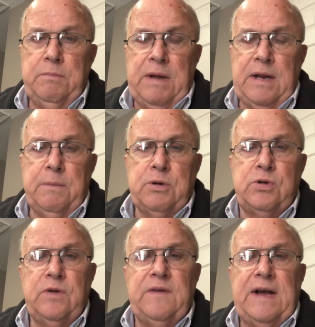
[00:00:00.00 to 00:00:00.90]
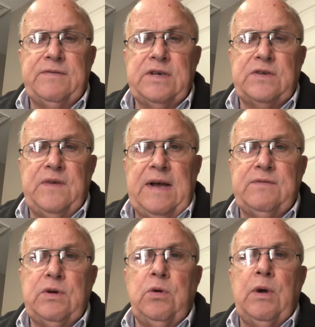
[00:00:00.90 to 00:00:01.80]
my number is
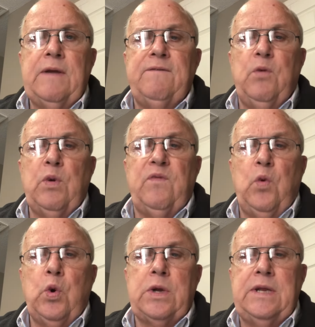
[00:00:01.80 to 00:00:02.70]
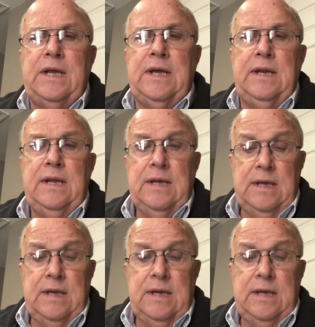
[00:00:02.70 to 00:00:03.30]
256-508-4410.